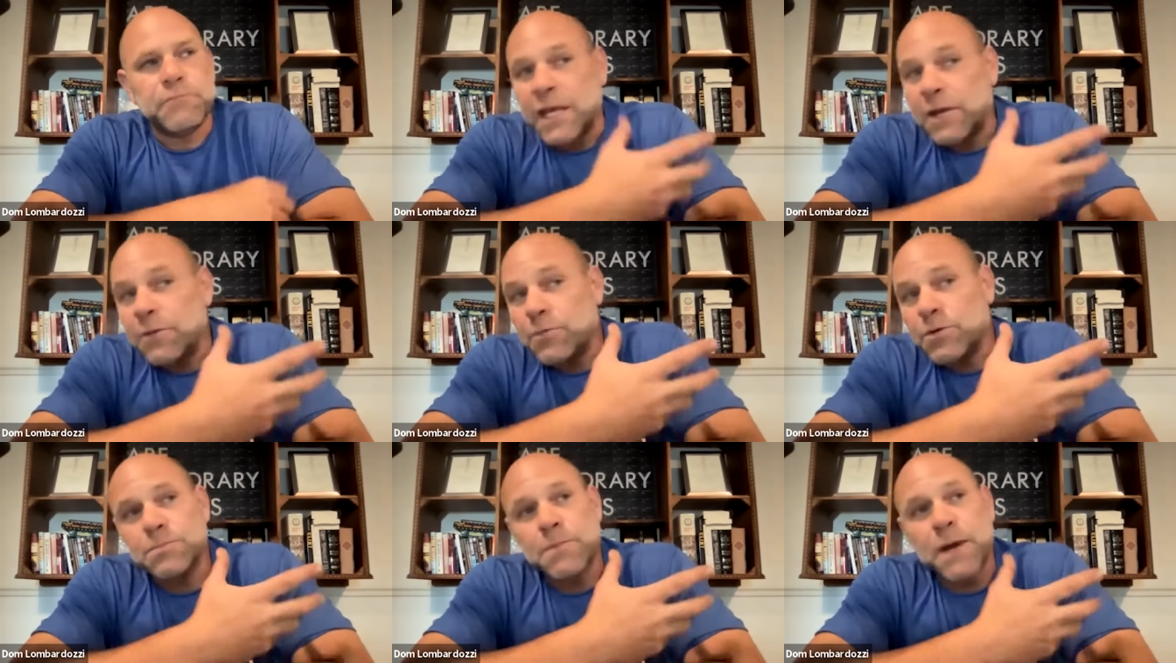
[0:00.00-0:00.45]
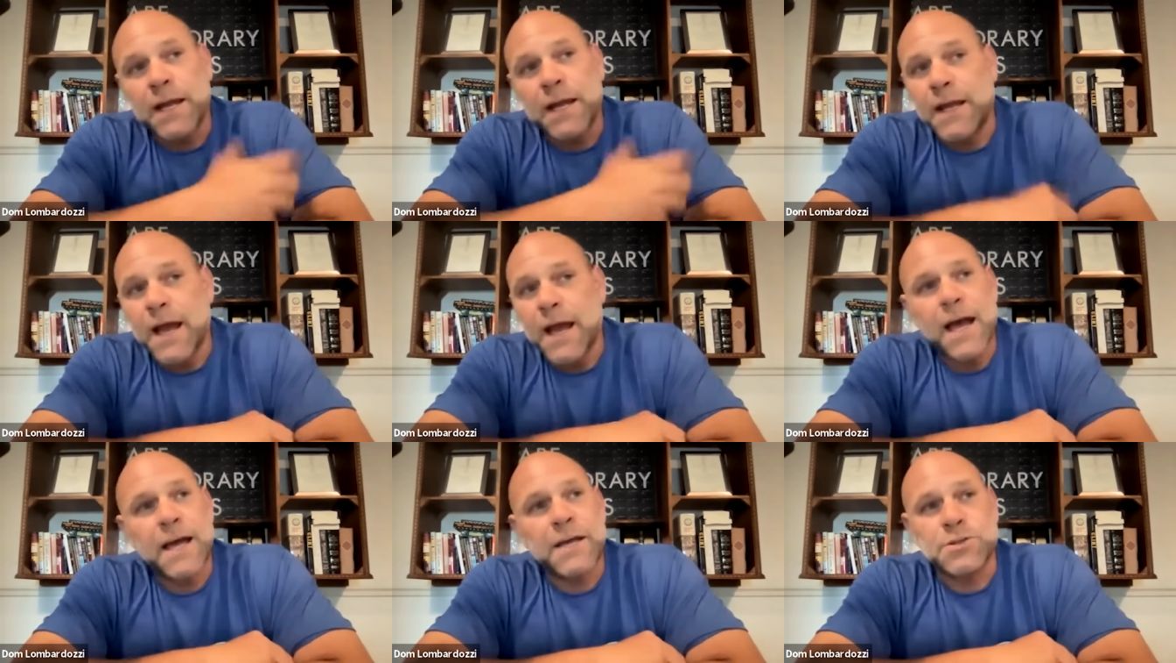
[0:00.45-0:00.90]
He was
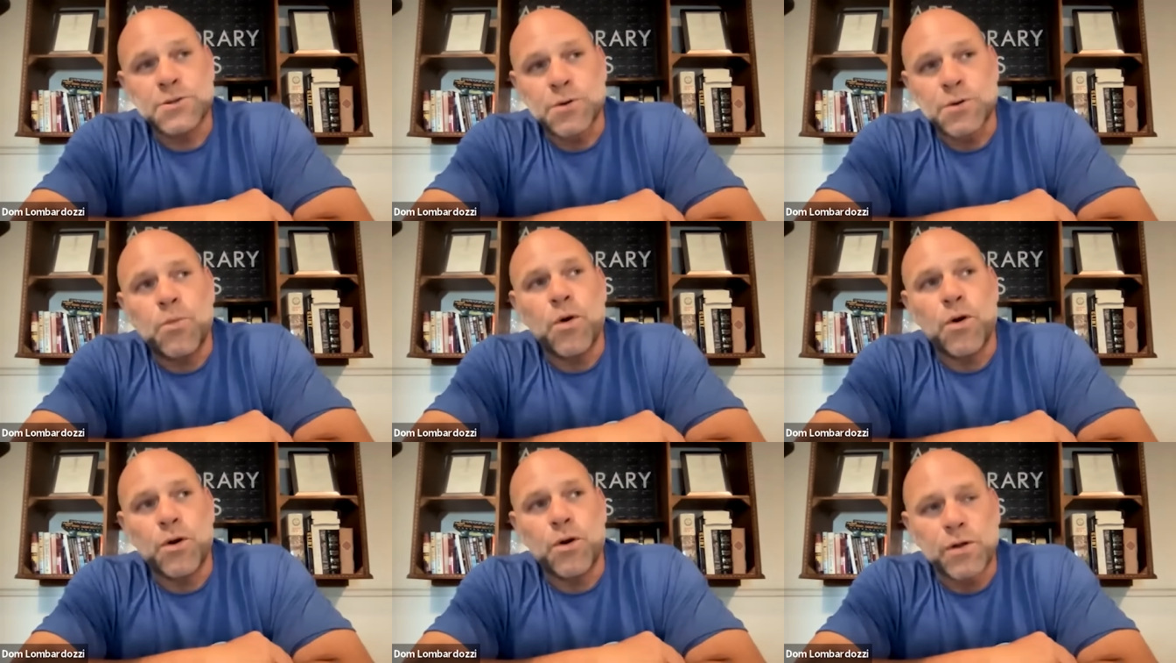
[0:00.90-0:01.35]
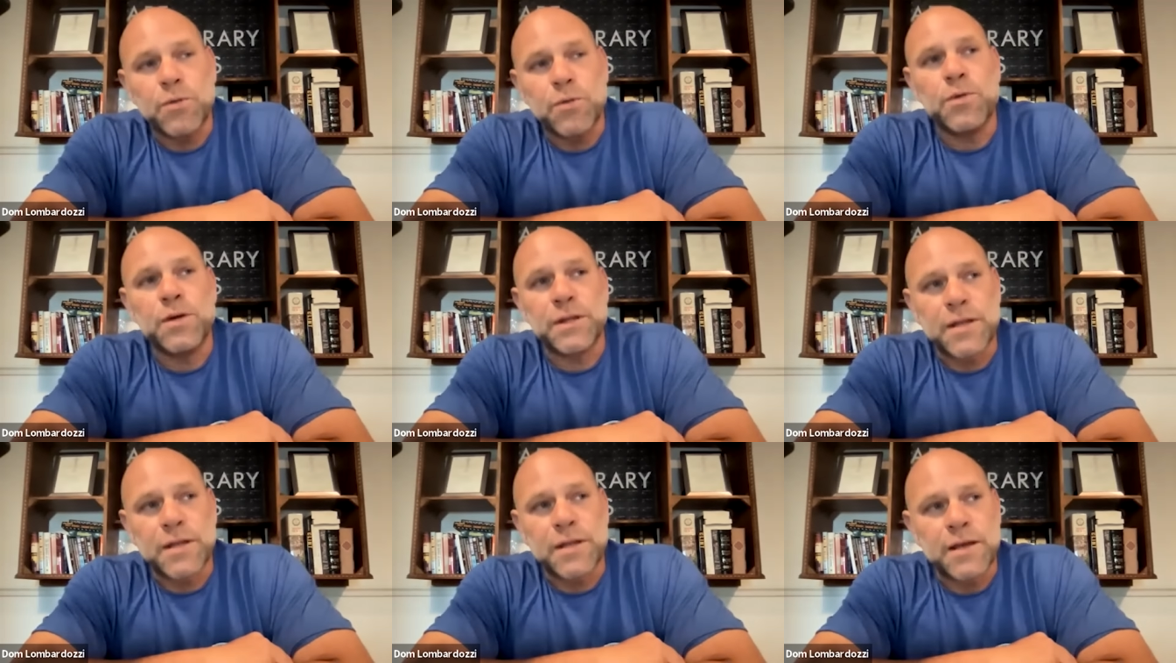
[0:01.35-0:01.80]
my guy, so
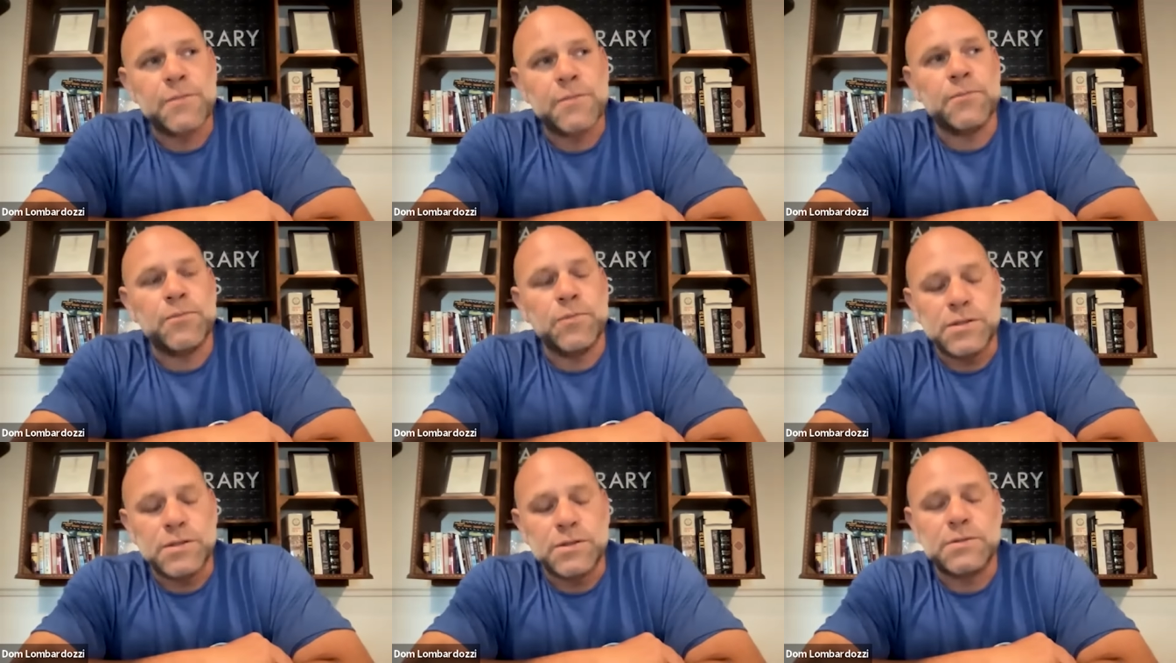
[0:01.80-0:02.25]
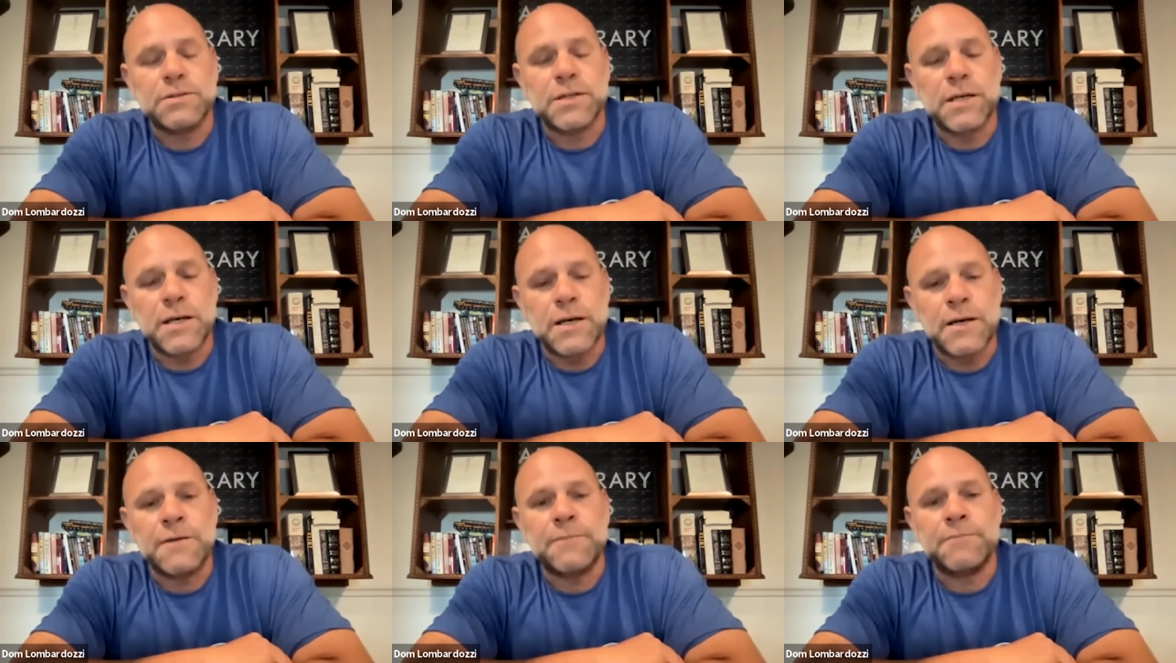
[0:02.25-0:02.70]
working with him was
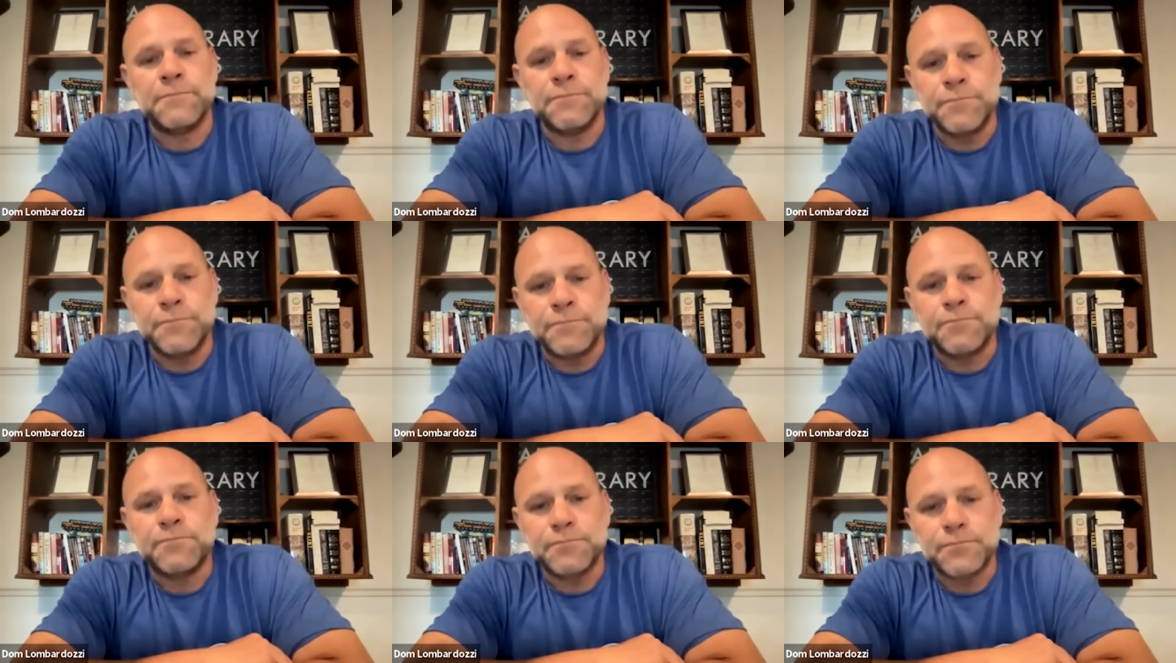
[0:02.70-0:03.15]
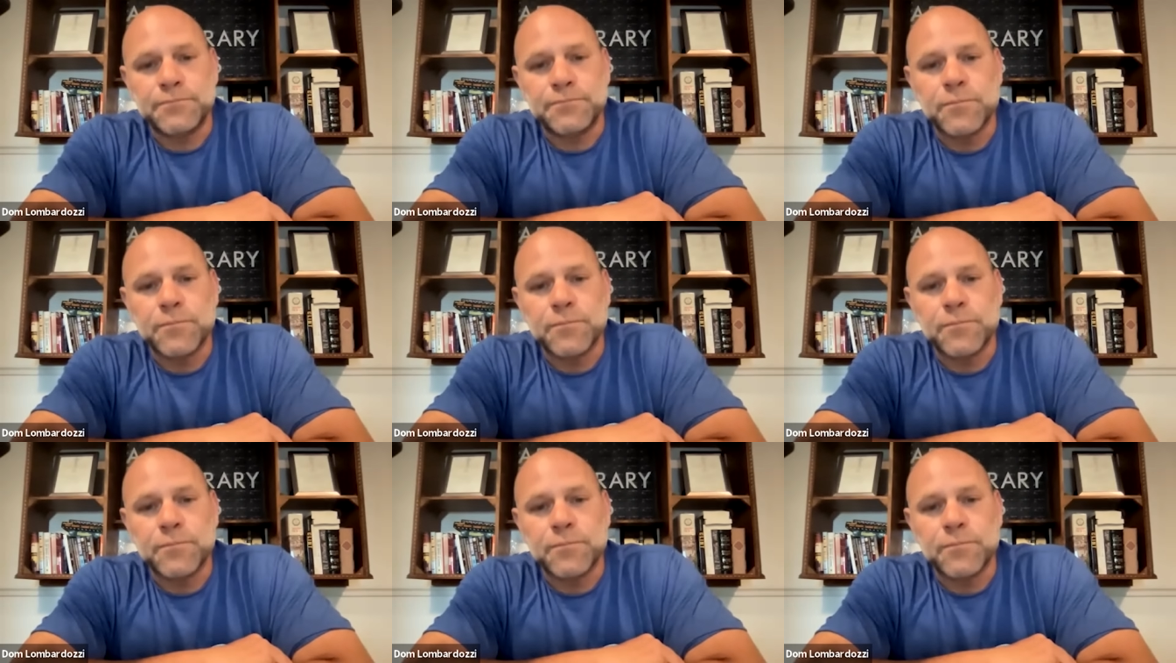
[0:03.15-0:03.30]
um,